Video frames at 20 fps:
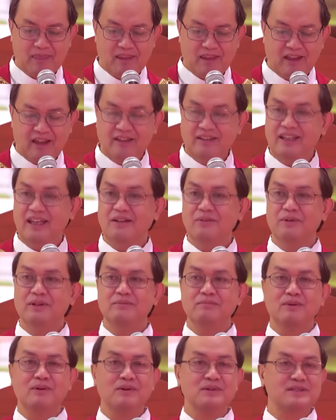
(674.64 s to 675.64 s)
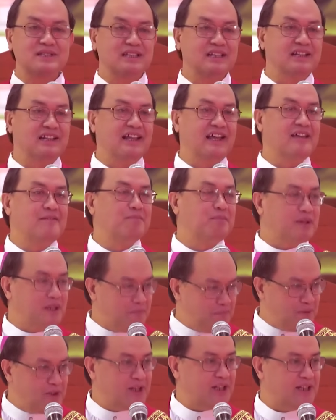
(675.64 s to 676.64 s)
And they were mostly lay
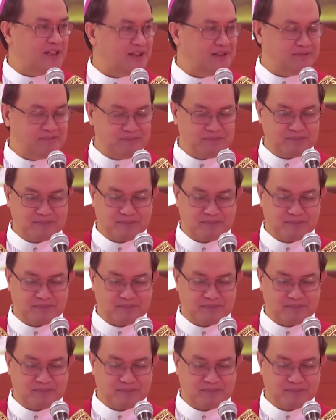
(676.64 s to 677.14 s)
people